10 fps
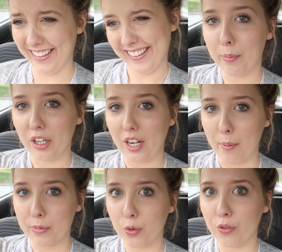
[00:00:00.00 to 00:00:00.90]
And my
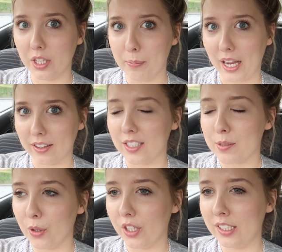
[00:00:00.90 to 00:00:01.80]
cramps were really bad
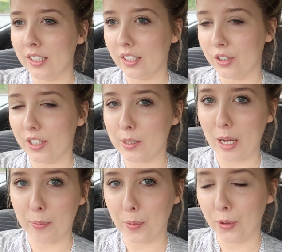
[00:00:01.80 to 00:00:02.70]
this morning. I took some
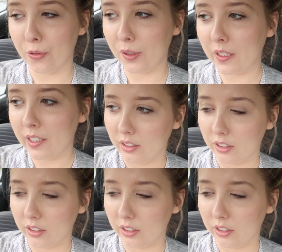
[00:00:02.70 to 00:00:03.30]
ibuprofen.